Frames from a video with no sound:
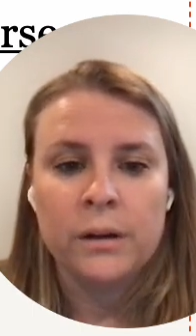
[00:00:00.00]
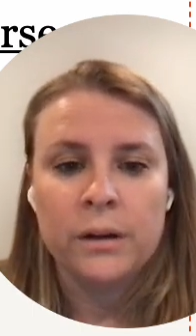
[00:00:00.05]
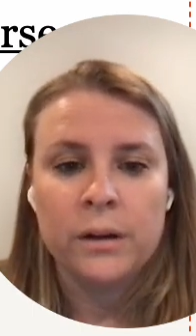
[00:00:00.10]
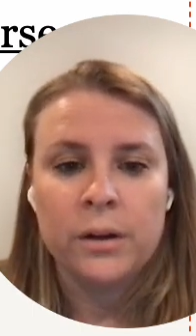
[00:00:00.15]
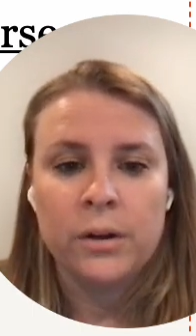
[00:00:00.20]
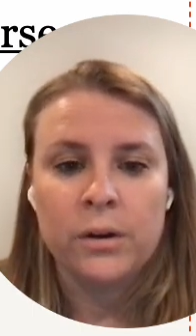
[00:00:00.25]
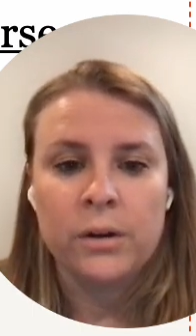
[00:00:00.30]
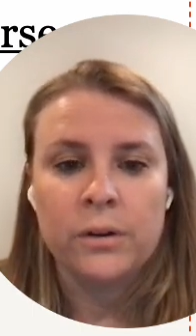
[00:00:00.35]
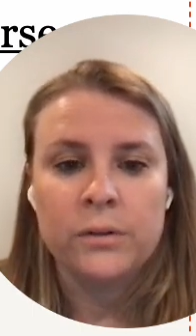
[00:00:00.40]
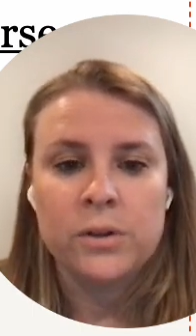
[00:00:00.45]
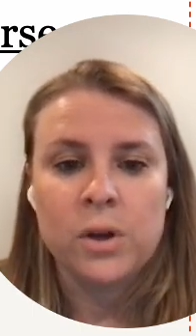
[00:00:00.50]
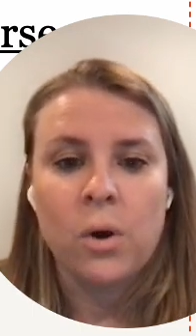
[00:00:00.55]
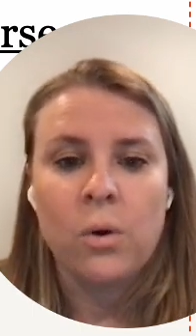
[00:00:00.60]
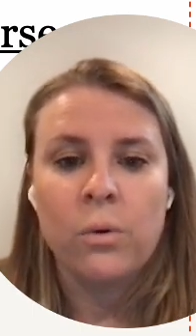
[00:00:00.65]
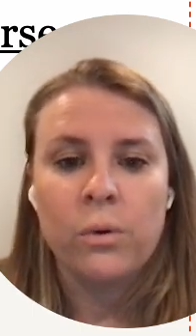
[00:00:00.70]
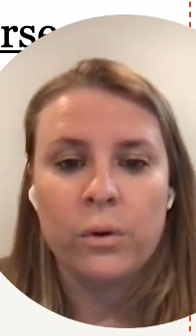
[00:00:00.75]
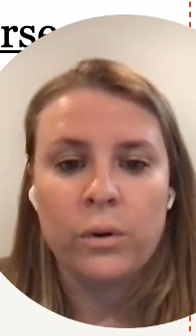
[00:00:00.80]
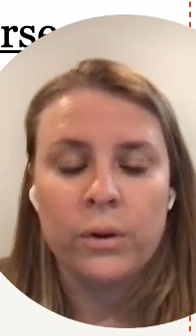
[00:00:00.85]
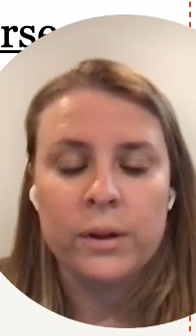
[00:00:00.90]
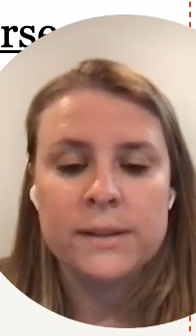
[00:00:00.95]
your
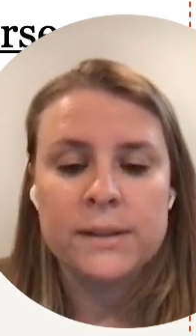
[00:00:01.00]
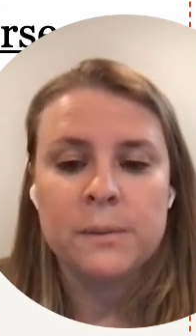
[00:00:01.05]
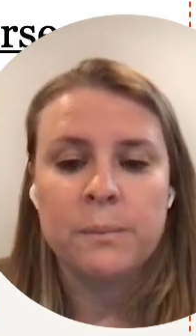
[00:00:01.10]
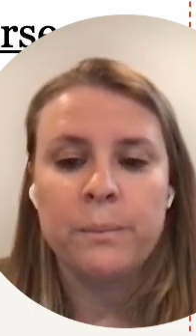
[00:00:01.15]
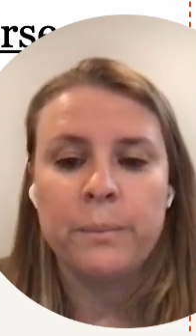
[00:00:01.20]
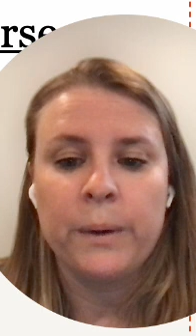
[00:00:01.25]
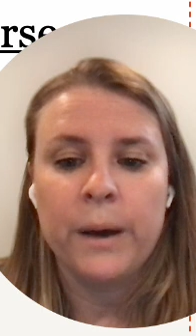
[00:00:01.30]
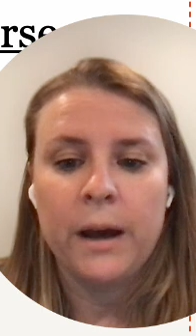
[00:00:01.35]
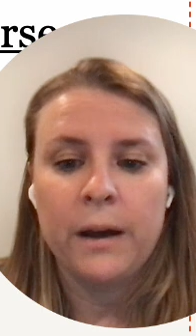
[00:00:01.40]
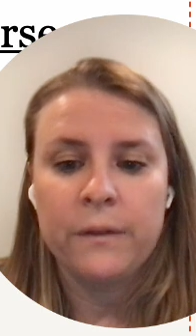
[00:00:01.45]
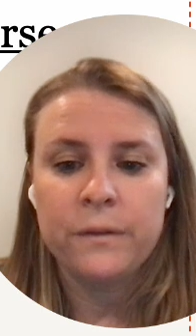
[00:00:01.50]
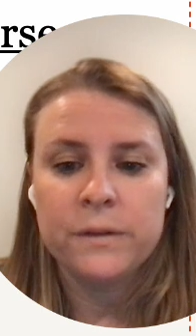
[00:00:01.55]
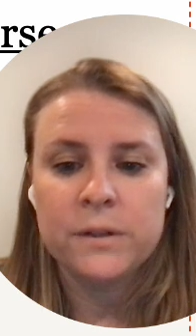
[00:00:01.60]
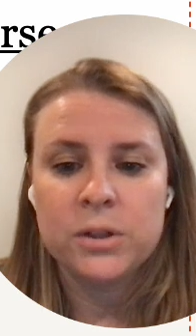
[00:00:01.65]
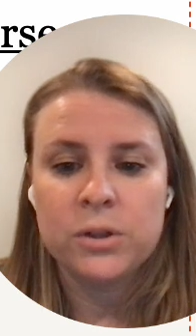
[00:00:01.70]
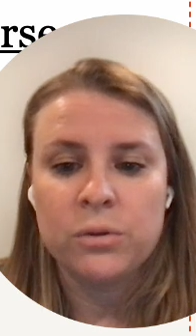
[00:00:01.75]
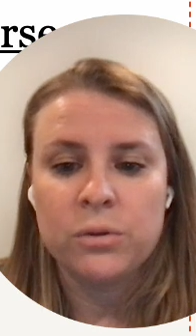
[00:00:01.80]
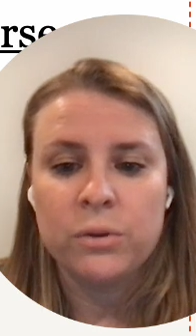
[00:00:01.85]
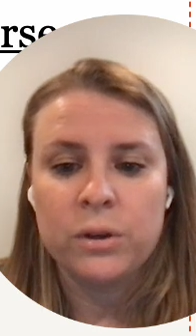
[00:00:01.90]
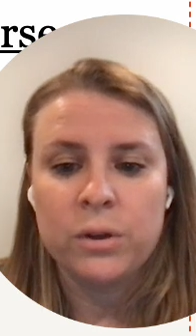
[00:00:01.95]
total is above
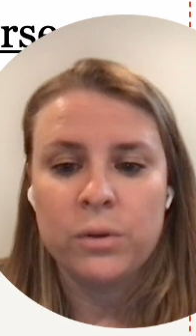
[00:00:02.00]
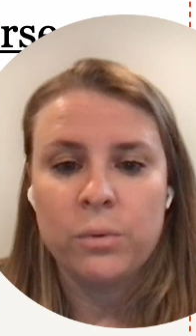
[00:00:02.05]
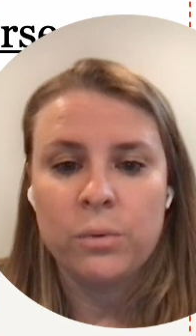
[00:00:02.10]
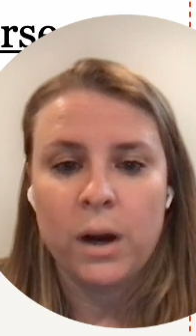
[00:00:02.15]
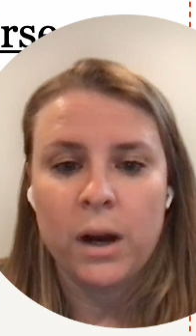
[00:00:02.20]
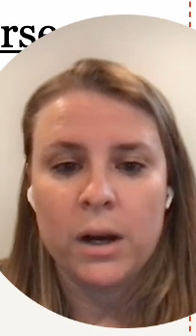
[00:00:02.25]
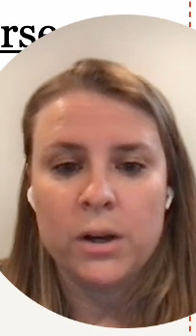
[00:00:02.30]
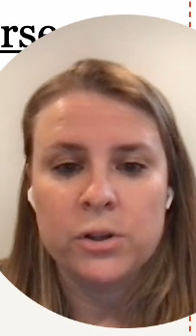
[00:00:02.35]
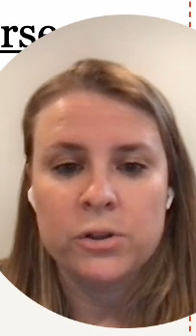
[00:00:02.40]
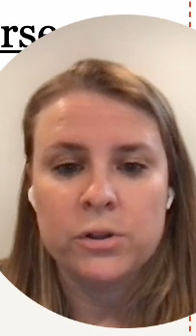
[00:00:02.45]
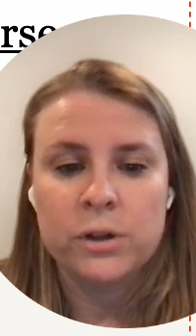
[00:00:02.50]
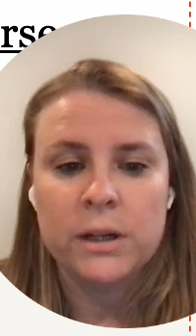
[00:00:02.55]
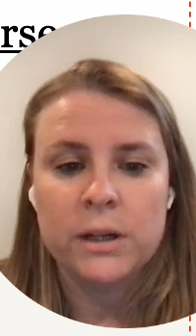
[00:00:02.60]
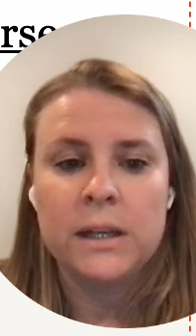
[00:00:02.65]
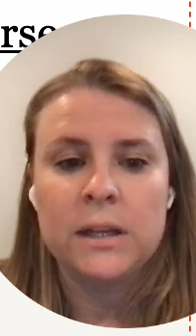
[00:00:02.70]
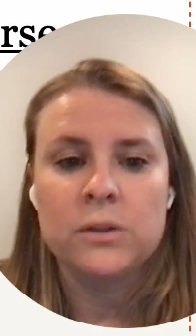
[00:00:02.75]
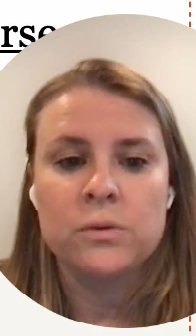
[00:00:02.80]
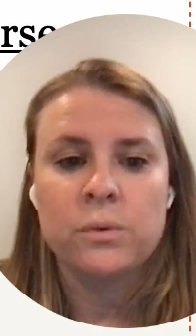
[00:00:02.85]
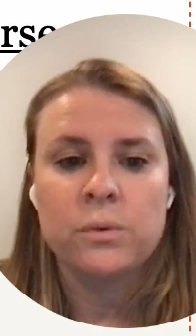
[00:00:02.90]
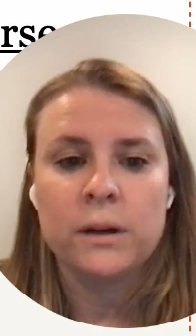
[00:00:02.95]
2, you are
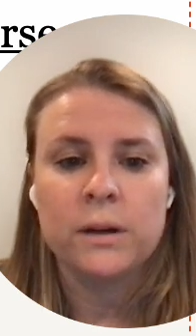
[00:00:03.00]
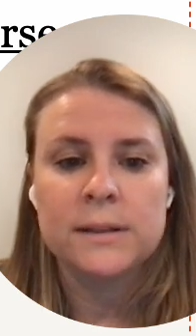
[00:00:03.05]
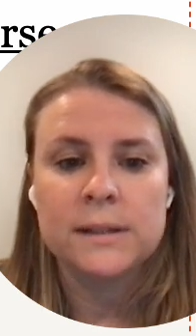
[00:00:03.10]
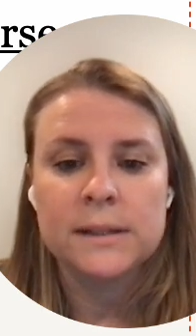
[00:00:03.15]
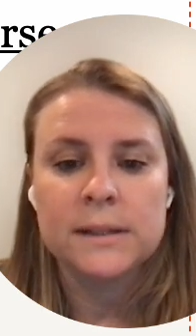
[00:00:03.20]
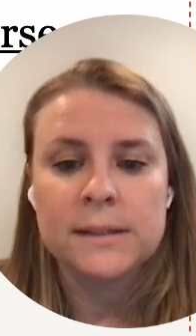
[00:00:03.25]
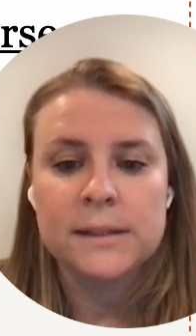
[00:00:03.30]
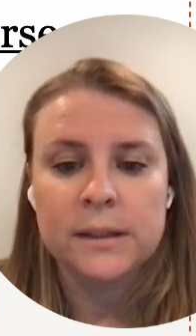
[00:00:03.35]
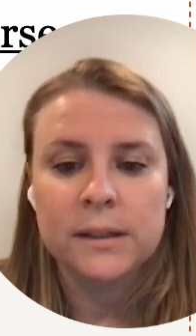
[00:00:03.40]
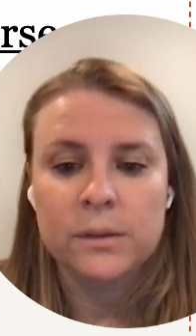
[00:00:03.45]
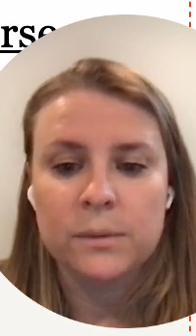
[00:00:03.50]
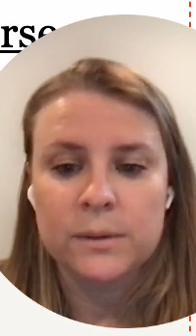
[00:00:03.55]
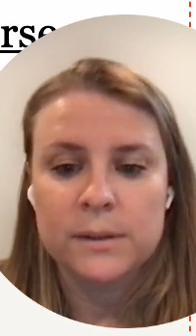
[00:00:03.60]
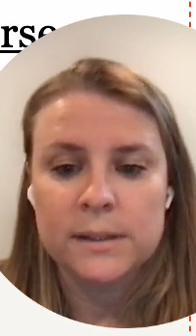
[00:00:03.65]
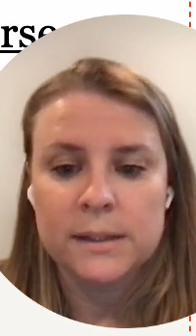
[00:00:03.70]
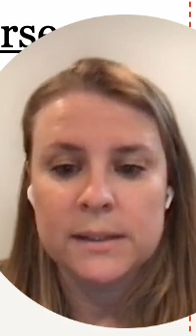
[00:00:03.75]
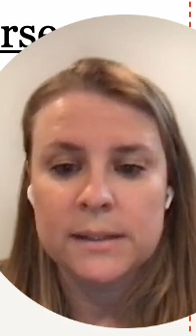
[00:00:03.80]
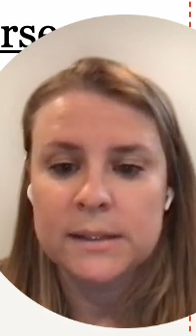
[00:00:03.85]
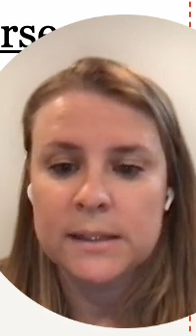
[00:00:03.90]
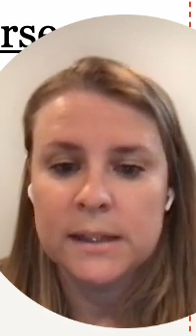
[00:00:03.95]
trending towards insulin
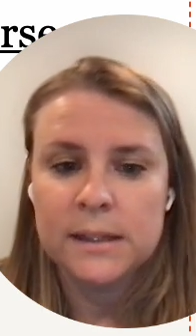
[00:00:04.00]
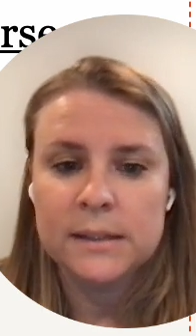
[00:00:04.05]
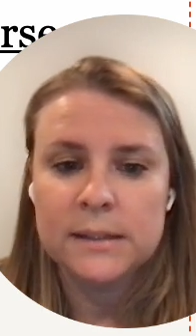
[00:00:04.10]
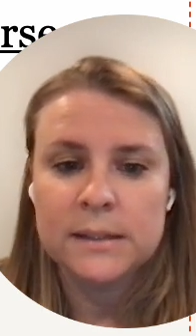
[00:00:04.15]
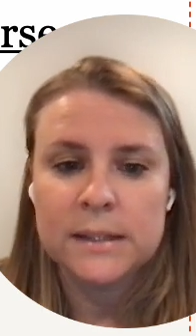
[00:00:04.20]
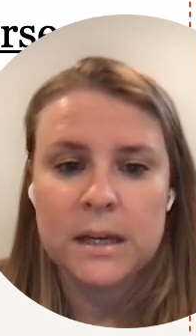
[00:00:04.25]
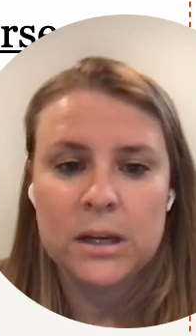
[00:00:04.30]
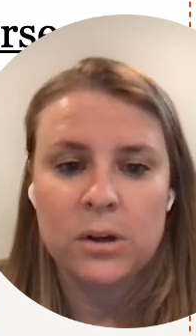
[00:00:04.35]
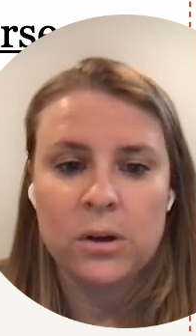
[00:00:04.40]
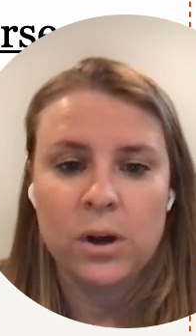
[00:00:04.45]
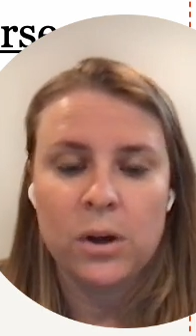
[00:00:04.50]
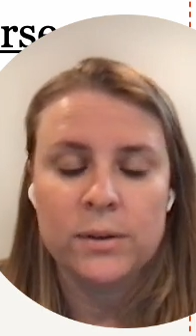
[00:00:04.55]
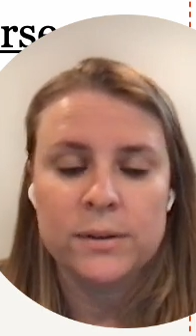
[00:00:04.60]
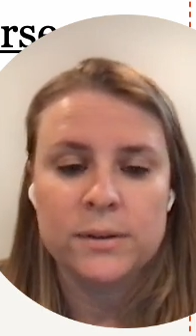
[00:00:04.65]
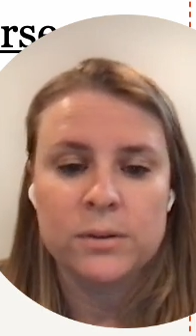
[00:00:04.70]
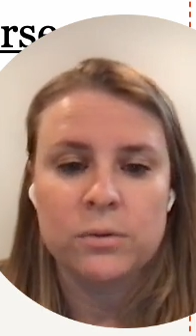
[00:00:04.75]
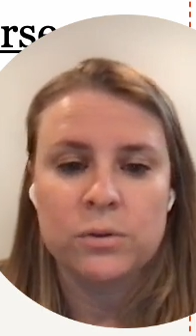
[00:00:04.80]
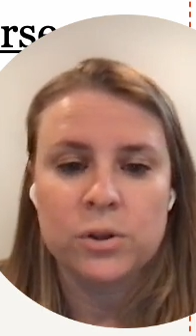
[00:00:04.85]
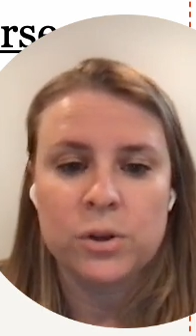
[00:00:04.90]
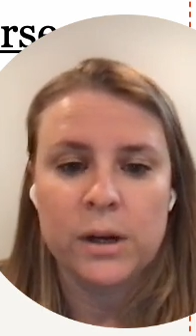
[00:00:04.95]
resistance, and you're
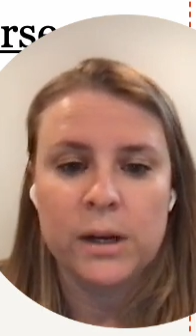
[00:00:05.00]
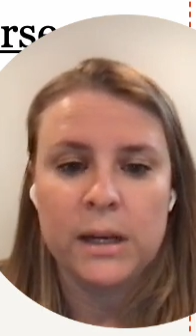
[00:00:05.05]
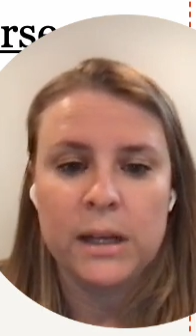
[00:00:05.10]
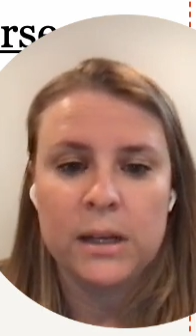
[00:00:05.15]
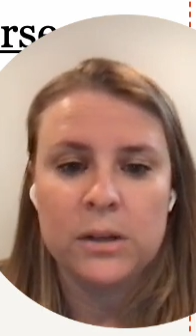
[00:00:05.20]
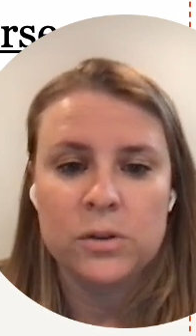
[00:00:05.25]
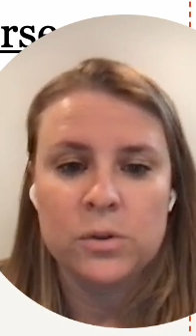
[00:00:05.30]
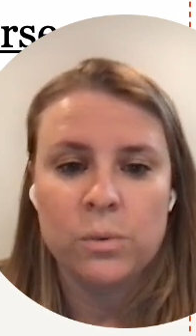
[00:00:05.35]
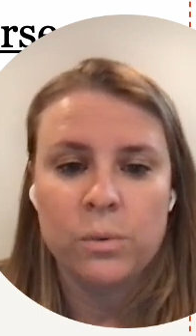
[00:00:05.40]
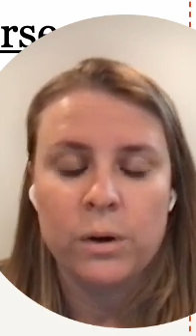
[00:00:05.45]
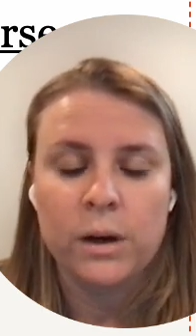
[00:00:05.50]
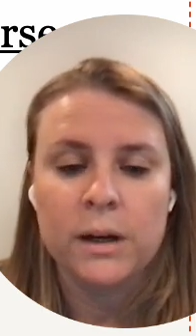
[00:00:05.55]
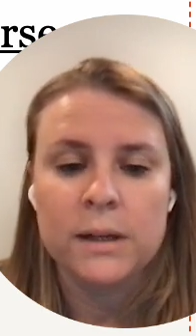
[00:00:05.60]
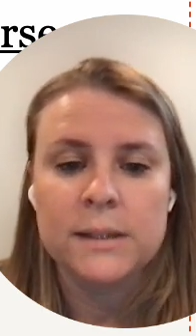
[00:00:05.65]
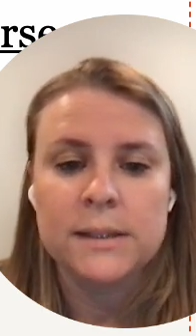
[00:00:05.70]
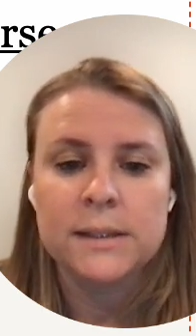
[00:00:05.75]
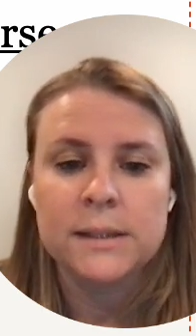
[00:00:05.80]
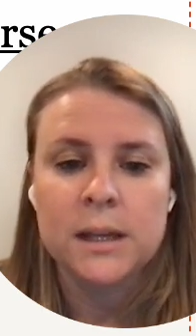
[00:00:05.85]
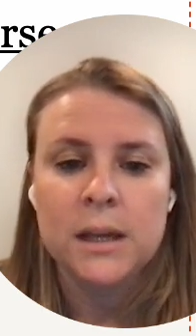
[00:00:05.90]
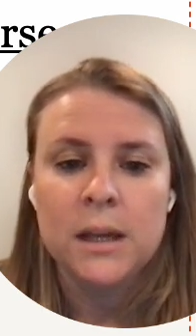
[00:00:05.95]
also trending
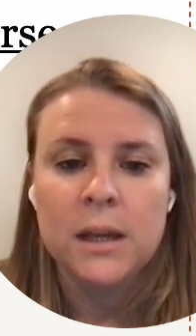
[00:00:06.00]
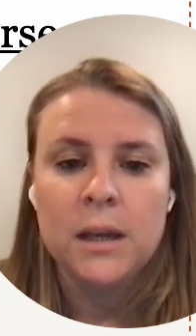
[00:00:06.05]
towards